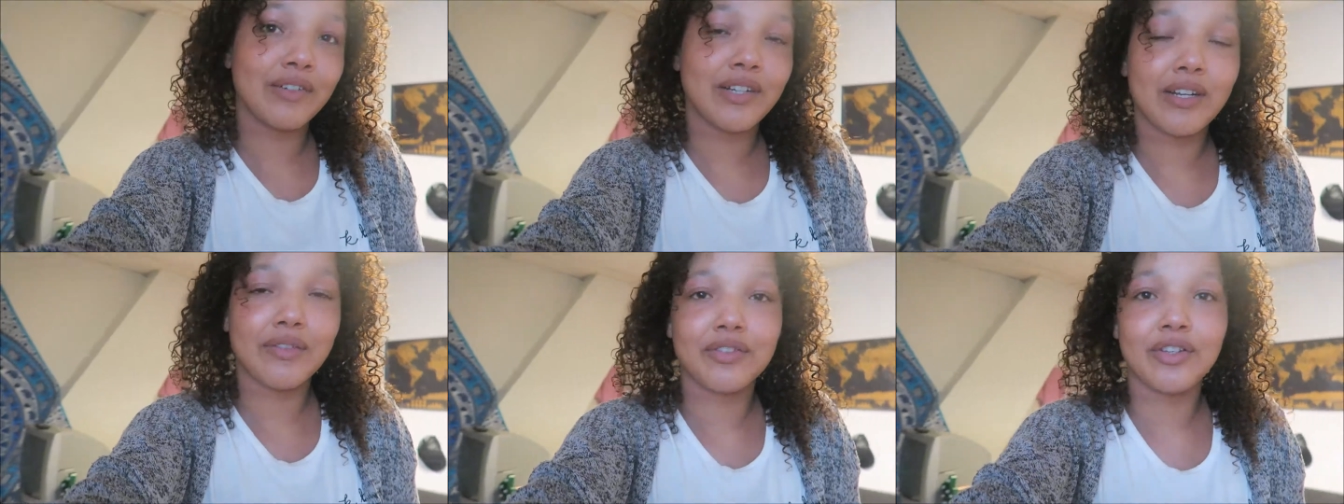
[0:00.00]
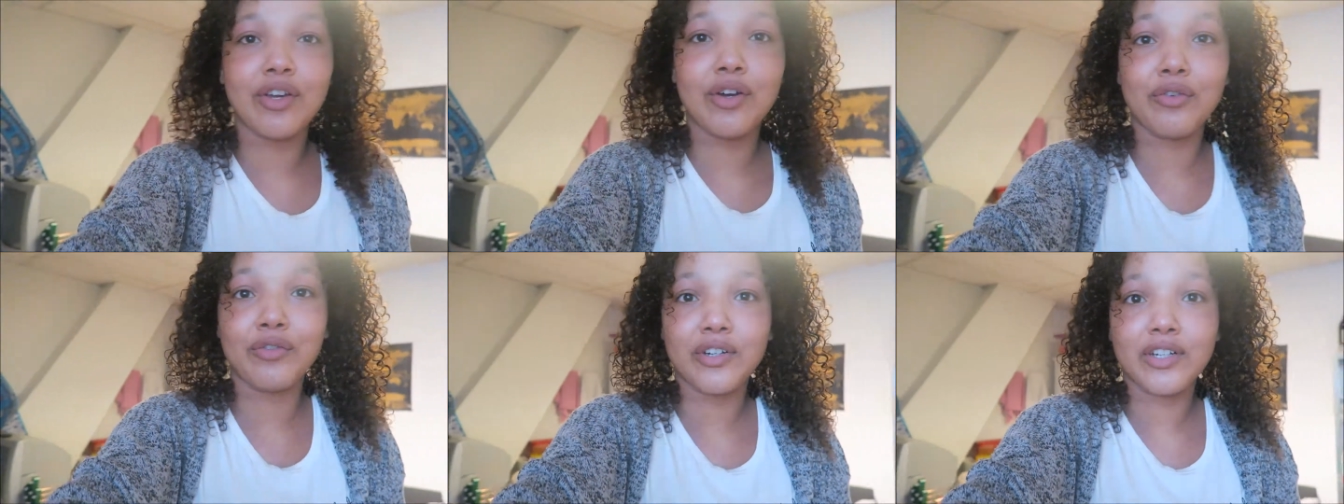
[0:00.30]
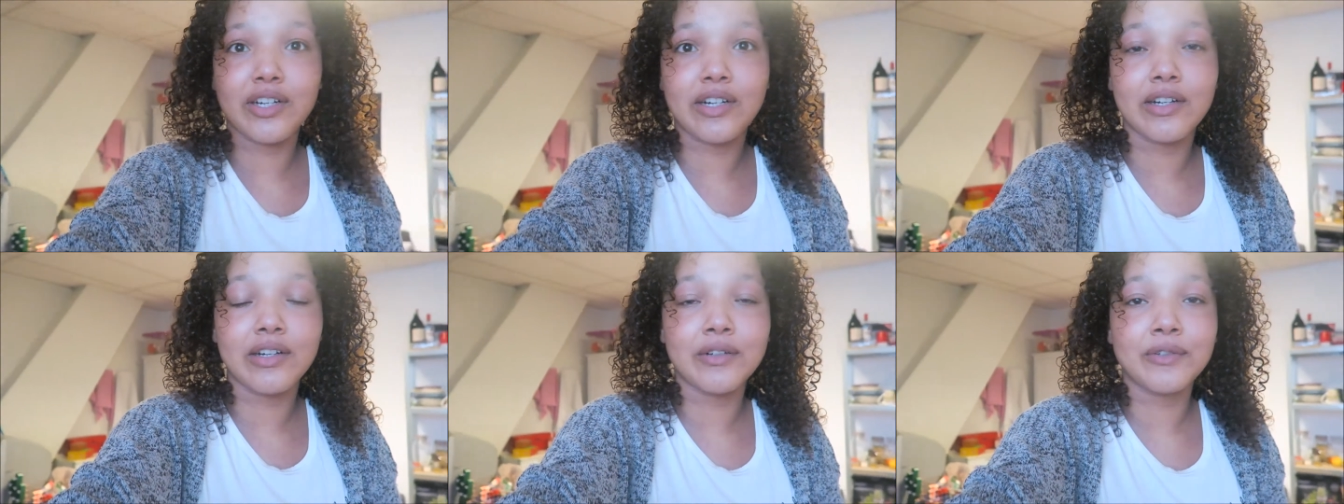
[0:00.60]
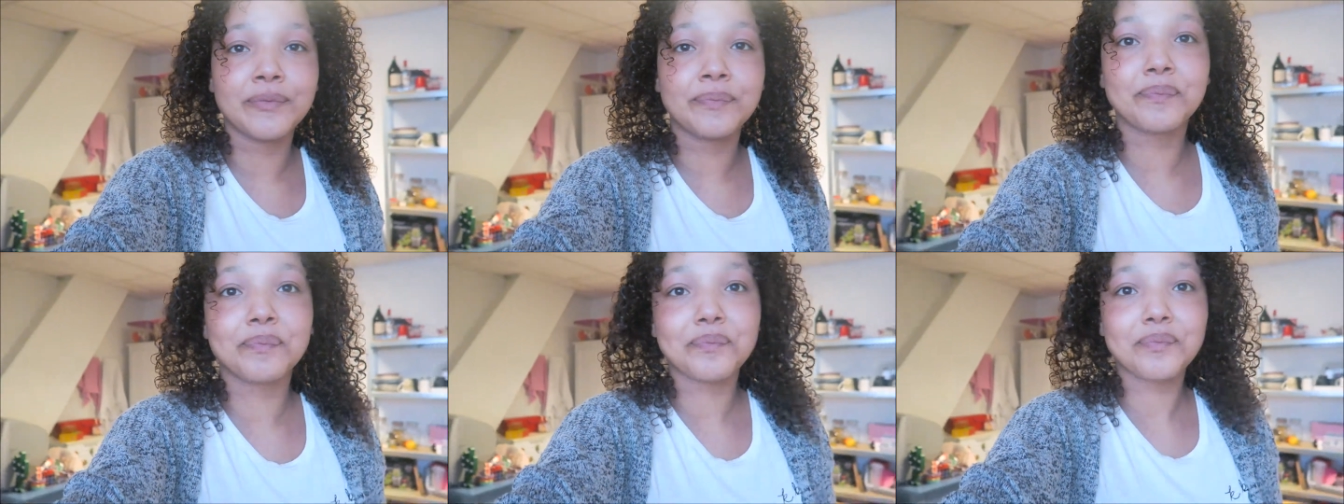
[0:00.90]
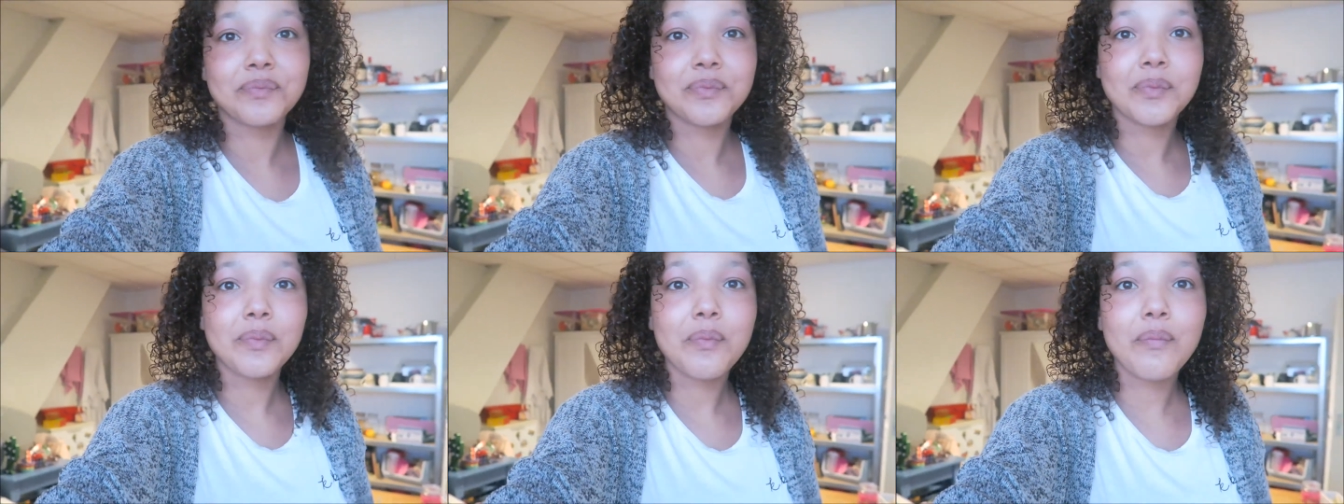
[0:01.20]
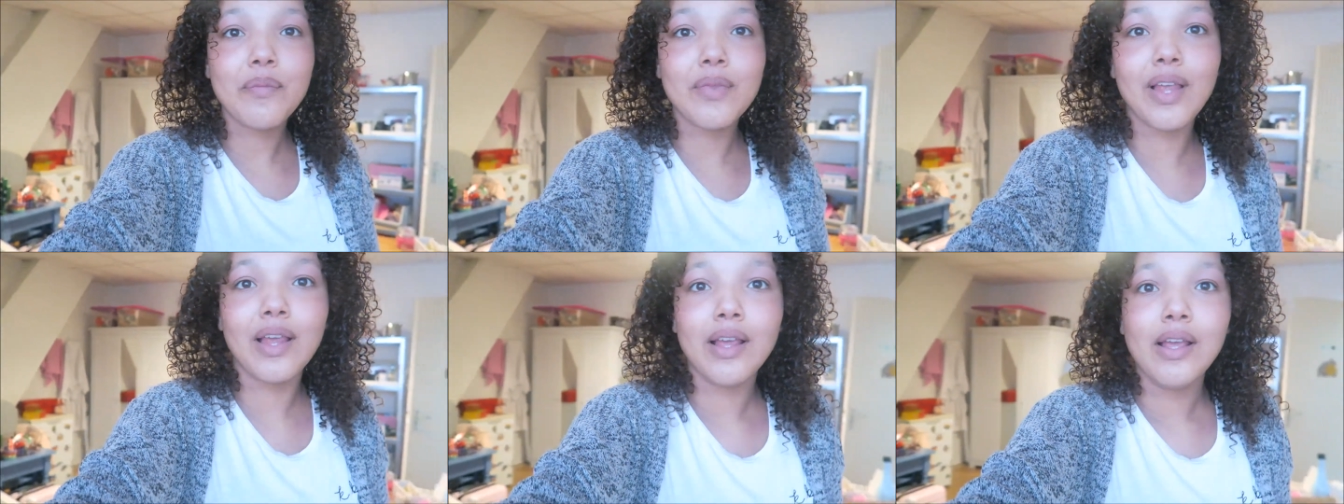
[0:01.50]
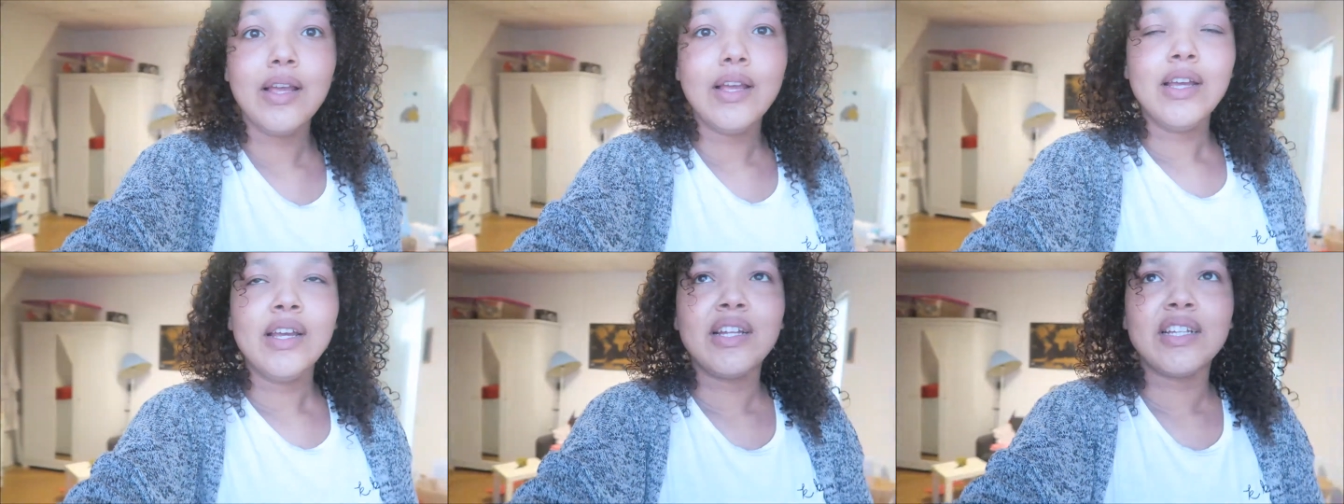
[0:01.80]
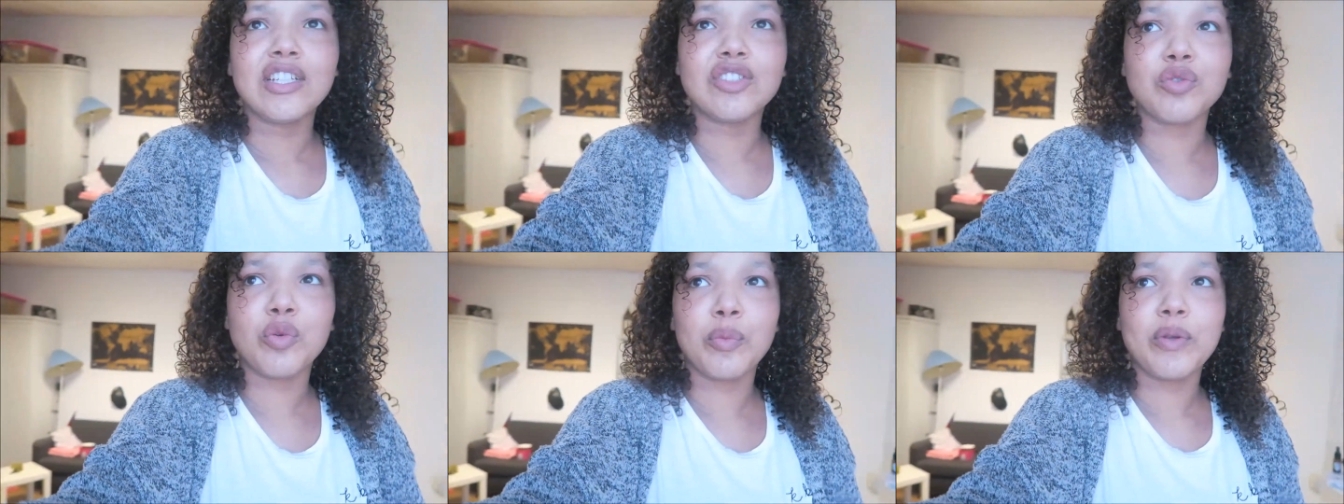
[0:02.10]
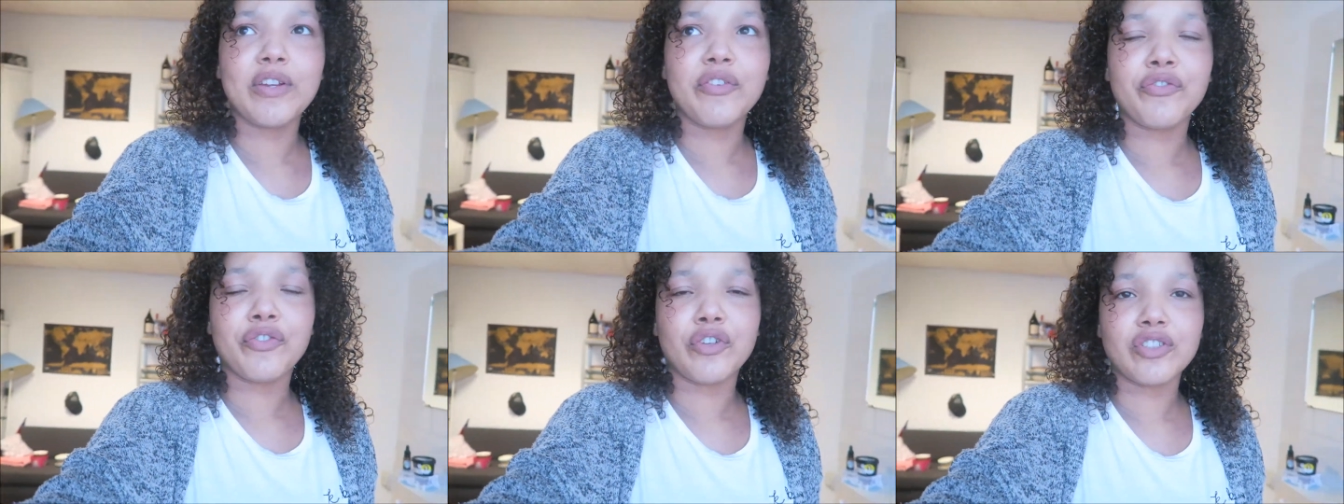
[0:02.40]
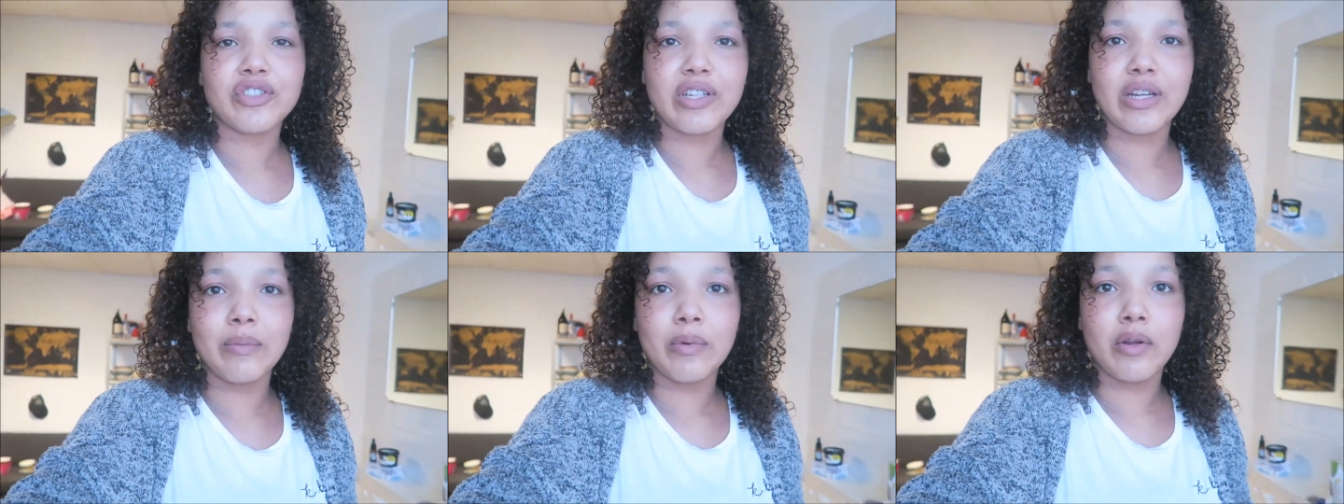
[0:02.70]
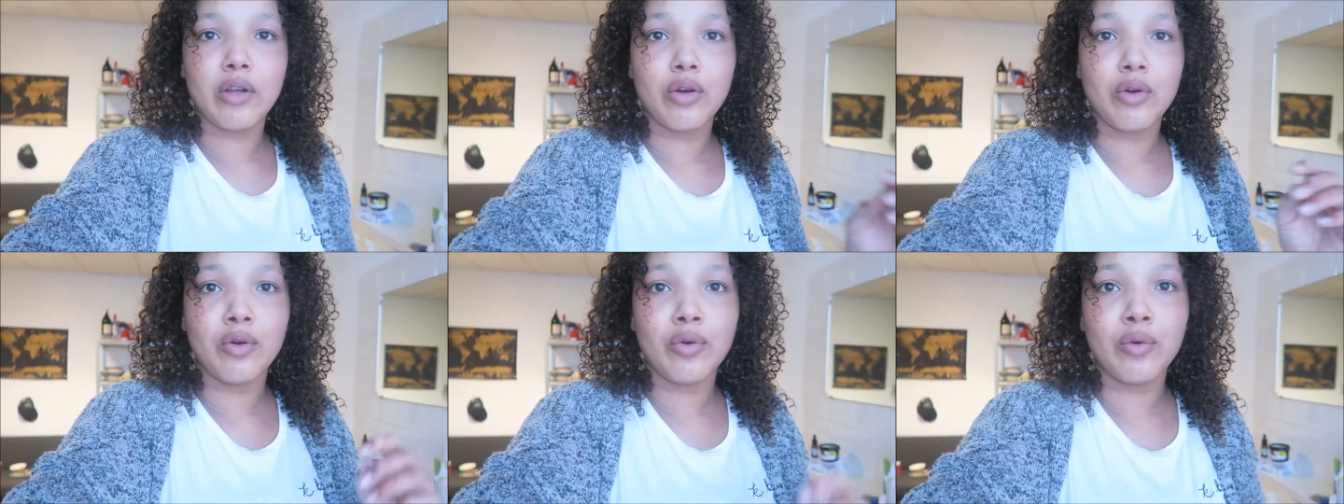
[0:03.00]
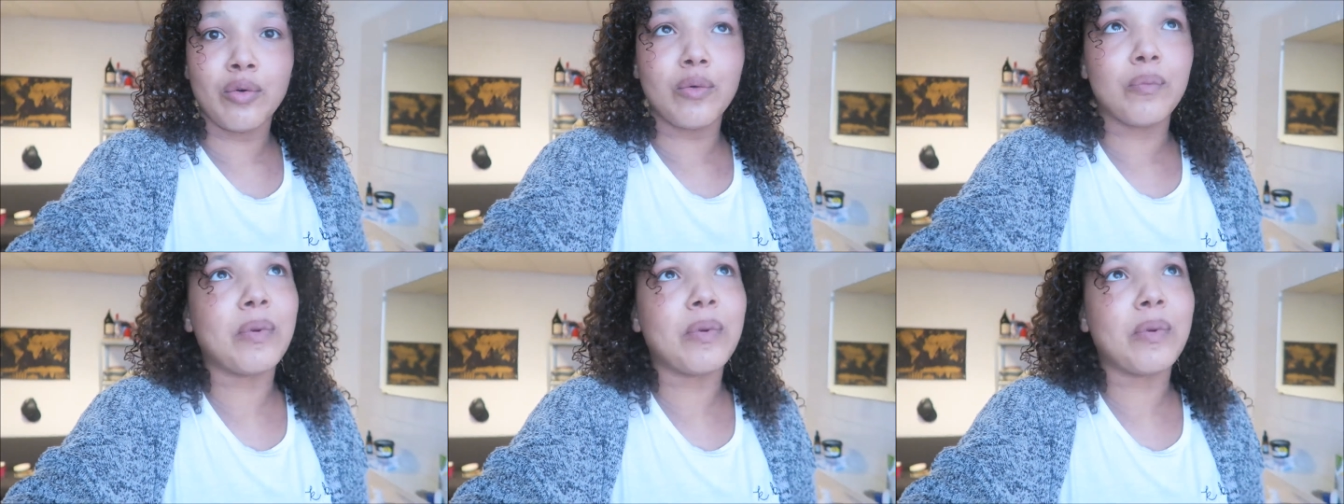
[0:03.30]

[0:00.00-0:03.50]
really have to go right now. This will be the first time I go